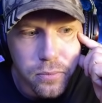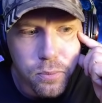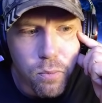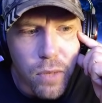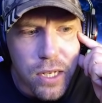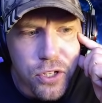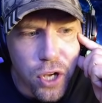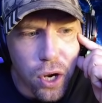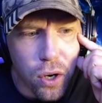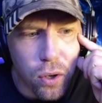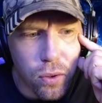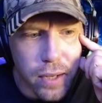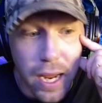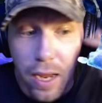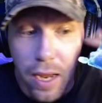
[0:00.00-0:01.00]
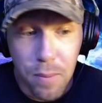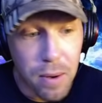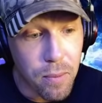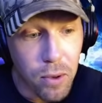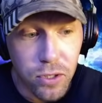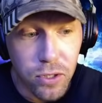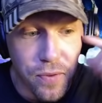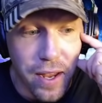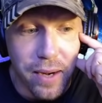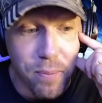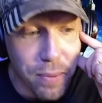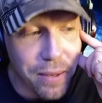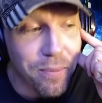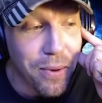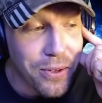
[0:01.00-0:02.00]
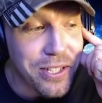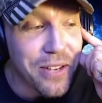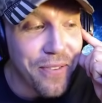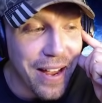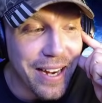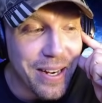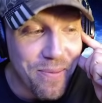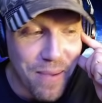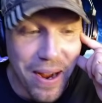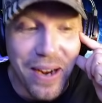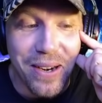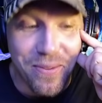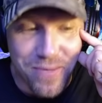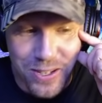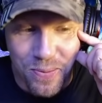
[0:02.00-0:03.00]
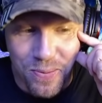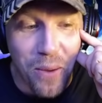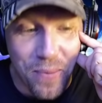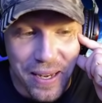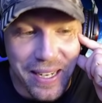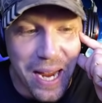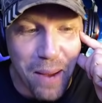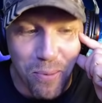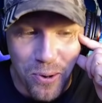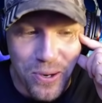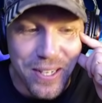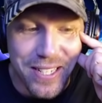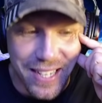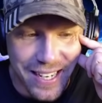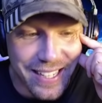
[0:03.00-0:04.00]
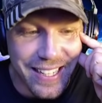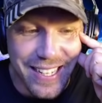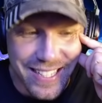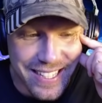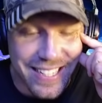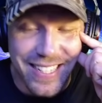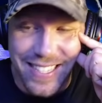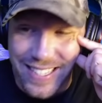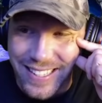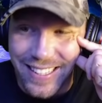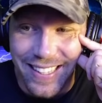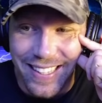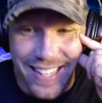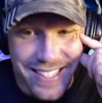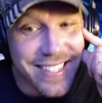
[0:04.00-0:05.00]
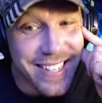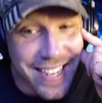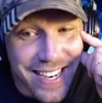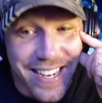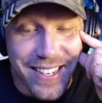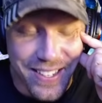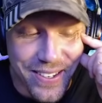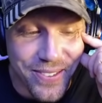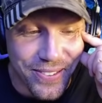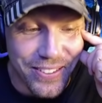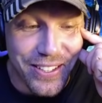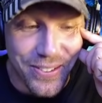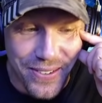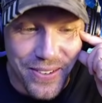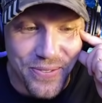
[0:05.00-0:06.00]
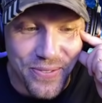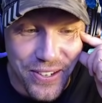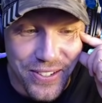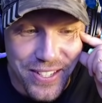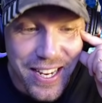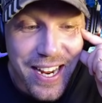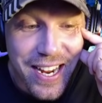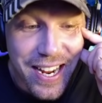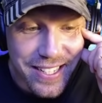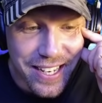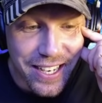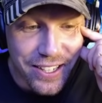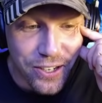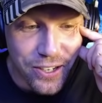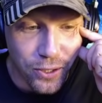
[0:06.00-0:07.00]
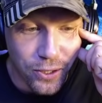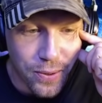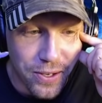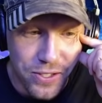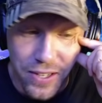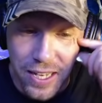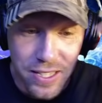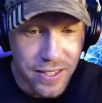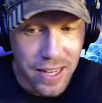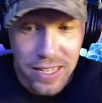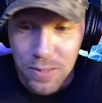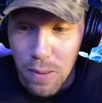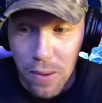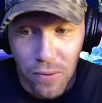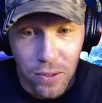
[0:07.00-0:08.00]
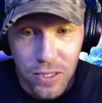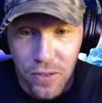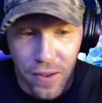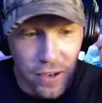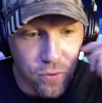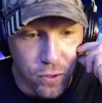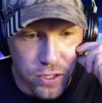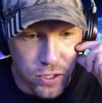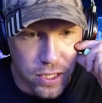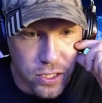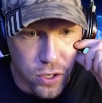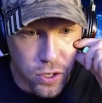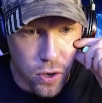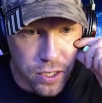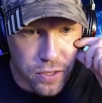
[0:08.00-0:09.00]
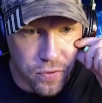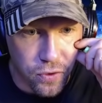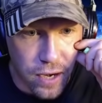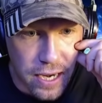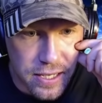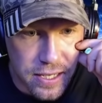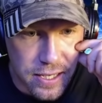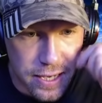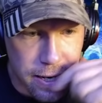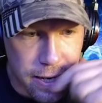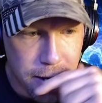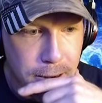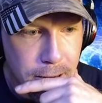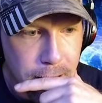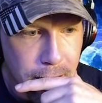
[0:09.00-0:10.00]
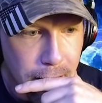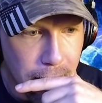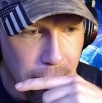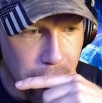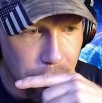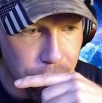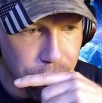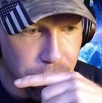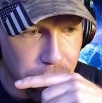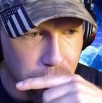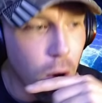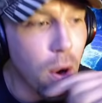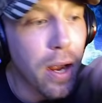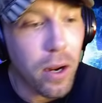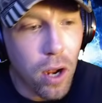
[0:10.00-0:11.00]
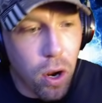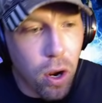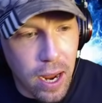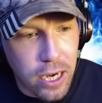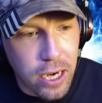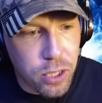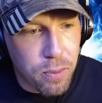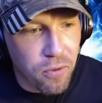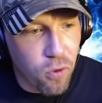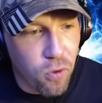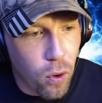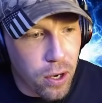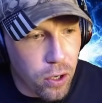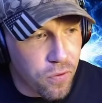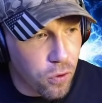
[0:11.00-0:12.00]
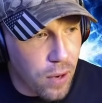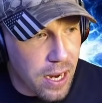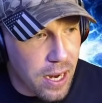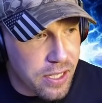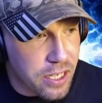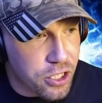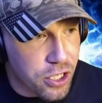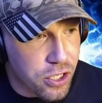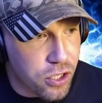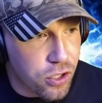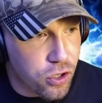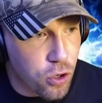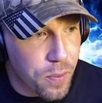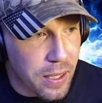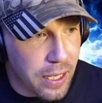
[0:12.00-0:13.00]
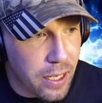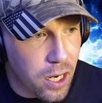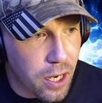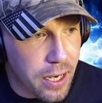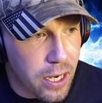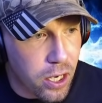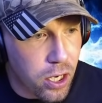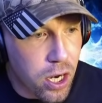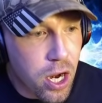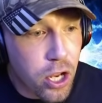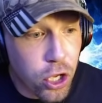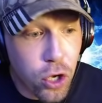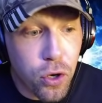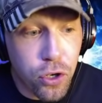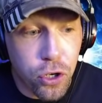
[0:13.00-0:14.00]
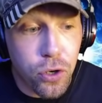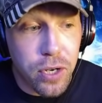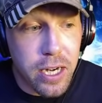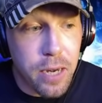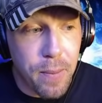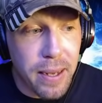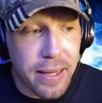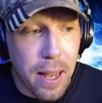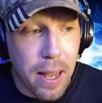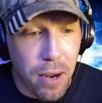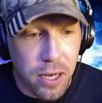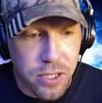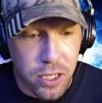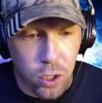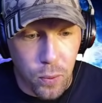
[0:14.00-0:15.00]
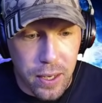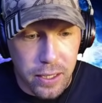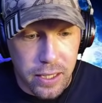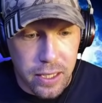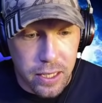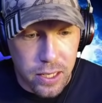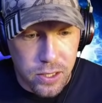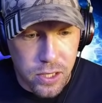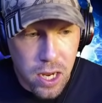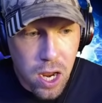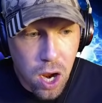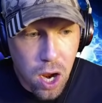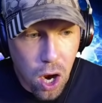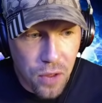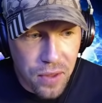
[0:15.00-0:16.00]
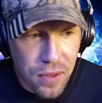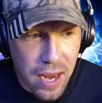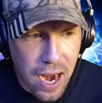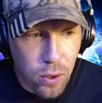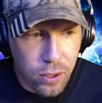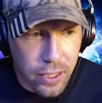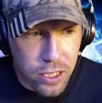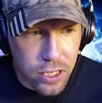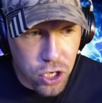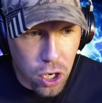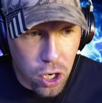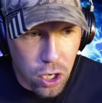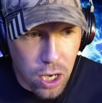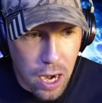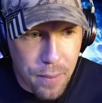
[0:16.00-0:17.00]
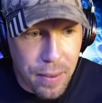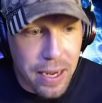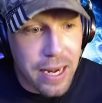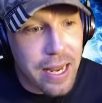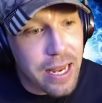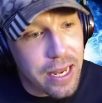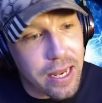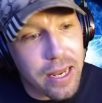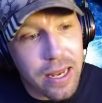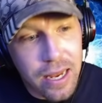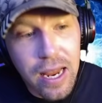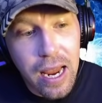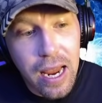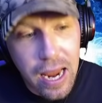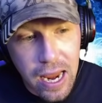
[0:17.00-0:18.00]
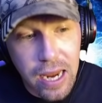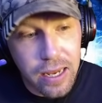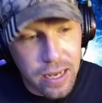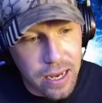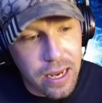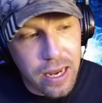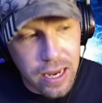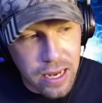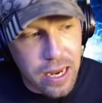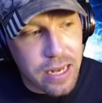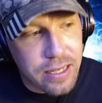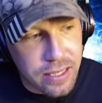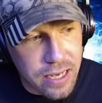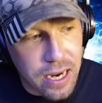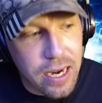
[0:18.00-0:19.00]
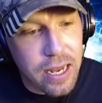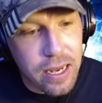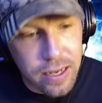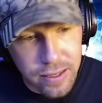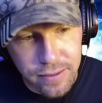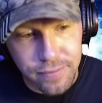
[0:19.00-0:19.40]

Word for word: so yeah, I mean multivac, but multivac among small mid cap coins, this is this is gonna do really well, folks. It's gonna do really well. So that's that's my multivac for you. So let's go on to Verasity. Um, oh, uh, oh, actually, before I go to verasity, just zooming in on here, you do need to make that box on the weekly because on the hourly chart, I mean, it, it, it's gonna,